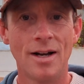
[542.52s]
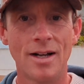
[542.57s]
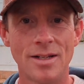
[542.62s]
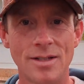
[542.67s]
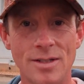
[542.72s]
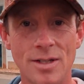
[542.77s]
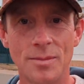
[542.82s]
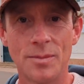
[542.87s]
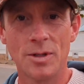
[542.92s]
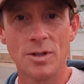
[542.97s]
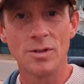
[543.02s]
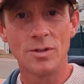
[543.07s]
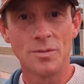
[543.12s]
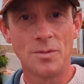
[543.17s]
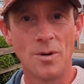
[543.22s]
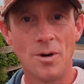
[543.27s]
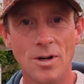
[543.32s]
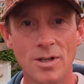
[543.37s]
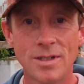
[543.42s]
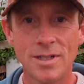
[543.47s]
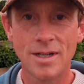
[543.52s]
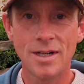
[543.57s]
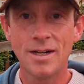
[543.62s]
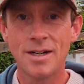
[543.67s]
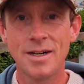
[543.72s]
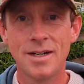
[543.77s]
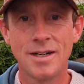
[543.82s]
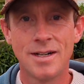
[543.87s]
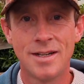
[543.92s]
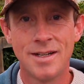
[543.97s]
and some good
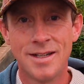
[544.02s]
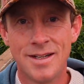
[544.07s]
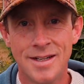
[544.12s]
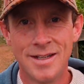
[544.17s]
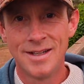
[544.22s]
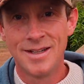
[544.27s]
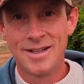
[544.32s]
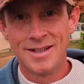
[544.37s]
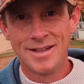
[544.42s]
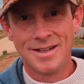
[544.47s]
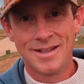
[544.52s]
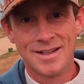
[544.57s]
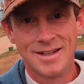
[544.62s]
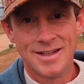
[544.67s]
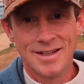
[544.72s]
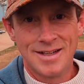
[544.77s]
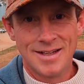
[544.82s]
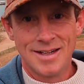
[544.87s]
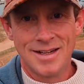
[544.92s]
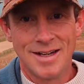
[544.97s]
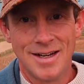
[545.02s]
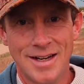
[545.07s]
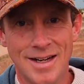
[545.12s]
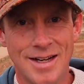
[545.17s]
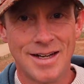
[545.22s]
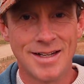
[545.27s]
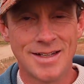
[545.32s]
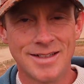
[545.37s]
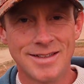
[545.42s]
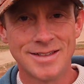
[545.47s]
water,
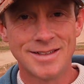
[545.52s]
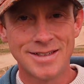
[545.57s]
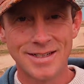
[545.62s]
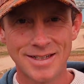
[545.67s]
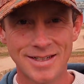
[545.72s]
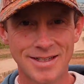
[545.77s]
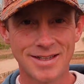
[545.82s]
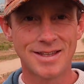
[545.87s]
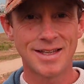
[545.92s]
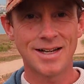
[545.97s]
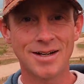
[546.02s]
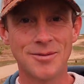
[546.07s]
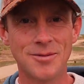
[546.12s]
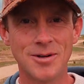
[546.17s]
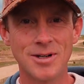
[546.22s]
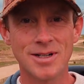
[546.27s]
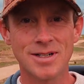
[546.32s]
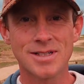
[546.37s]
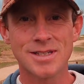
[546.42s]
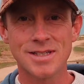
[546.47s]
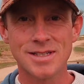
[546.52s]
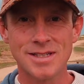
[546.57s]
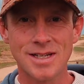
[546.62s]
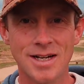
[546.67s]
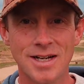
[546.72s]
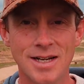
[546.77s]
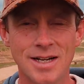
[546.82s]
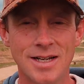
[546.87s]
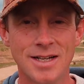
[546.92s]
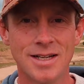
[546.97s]
and that works as
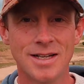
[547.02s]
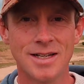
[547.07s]
a